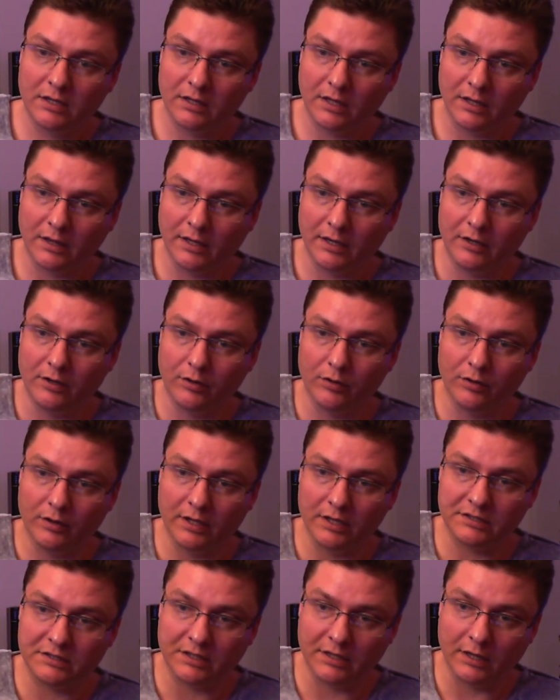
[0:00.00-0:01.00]
that they do
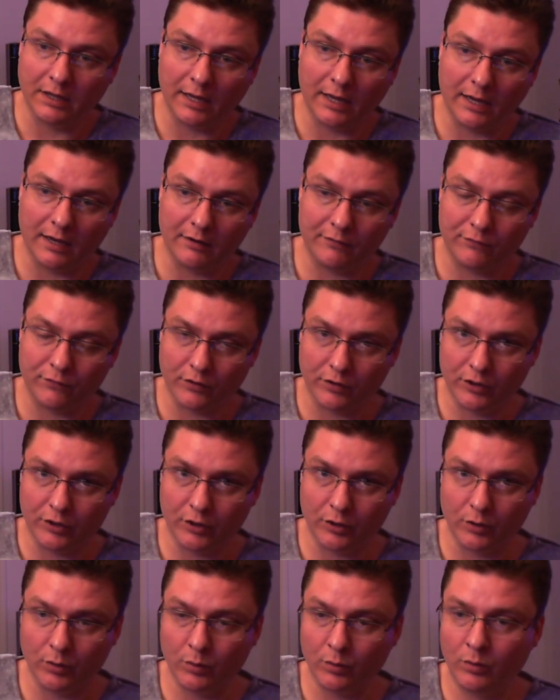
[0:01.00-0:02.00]
this and that for
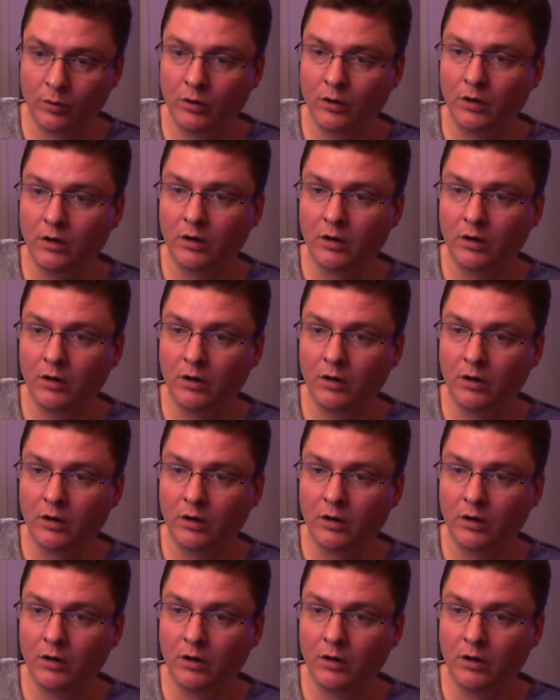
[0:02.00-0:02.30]
you.